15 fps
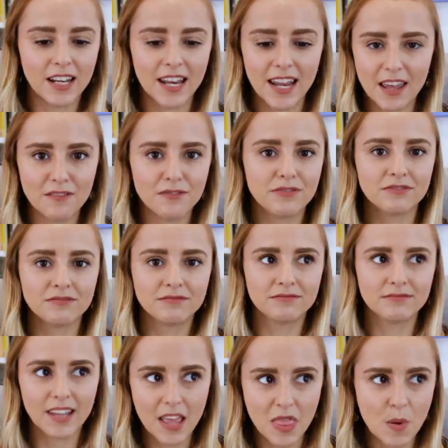live
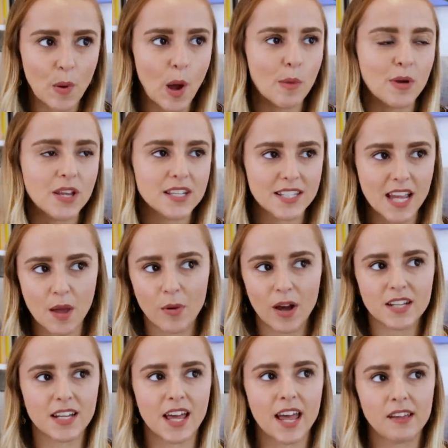in the moment, day
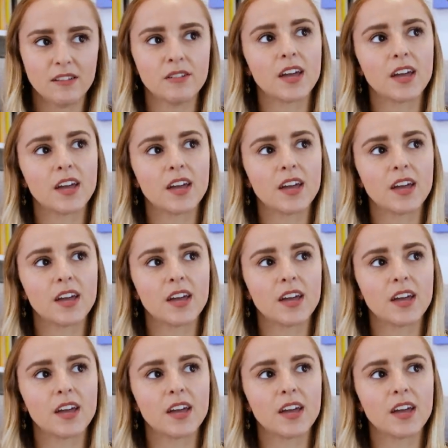by day.